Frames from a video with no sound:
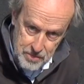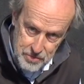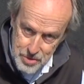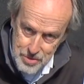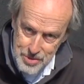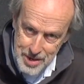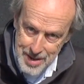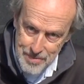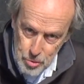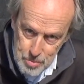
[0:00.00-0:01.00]
it through
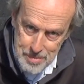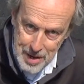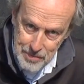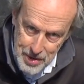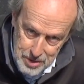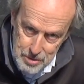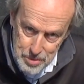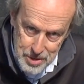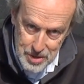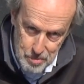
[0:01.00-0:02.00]
their normal manufacturer
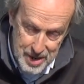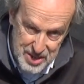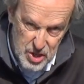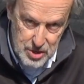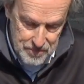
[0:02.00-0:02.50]
process. Well, it just